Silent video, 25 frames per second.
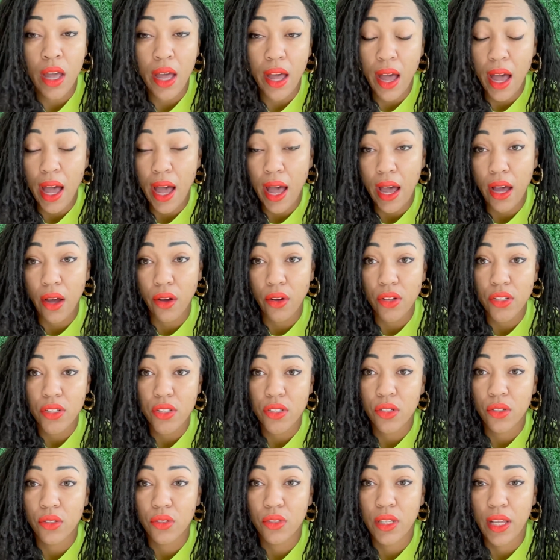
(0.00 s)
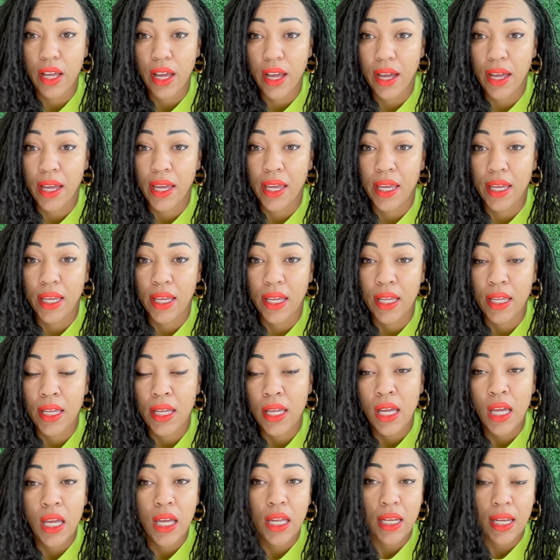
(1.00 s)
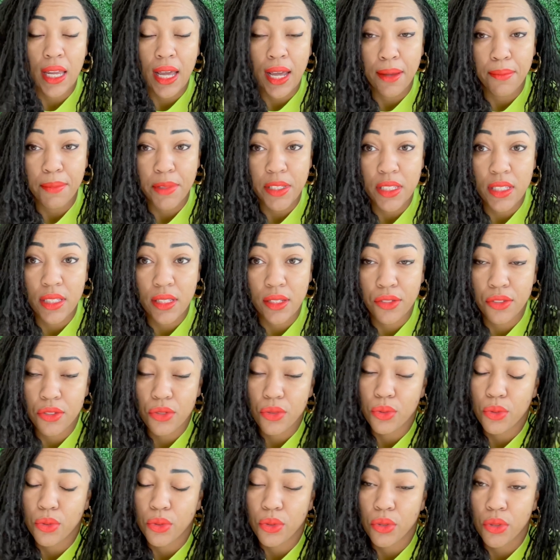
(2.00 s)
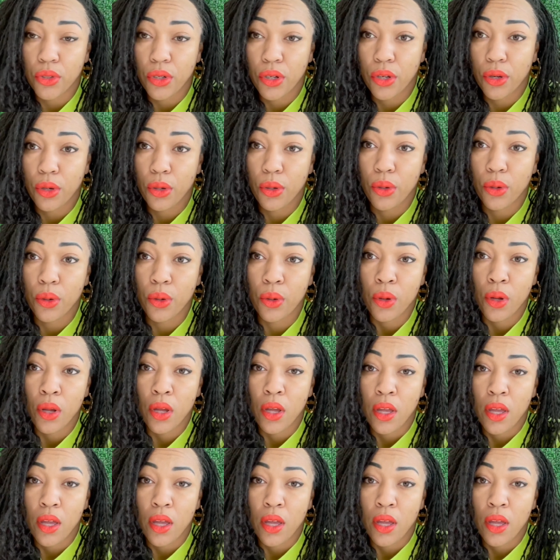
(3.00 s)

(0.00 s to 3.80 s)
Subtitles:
I also like lime essential oil